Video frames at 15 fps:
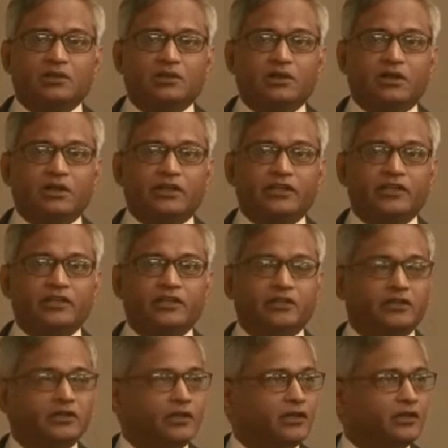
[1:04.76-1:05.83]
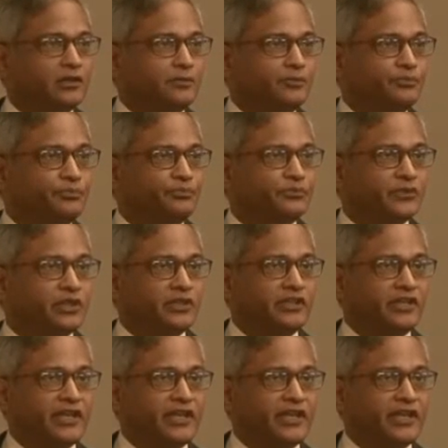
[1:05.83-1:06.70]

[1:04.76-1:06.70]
uh, in, um, in the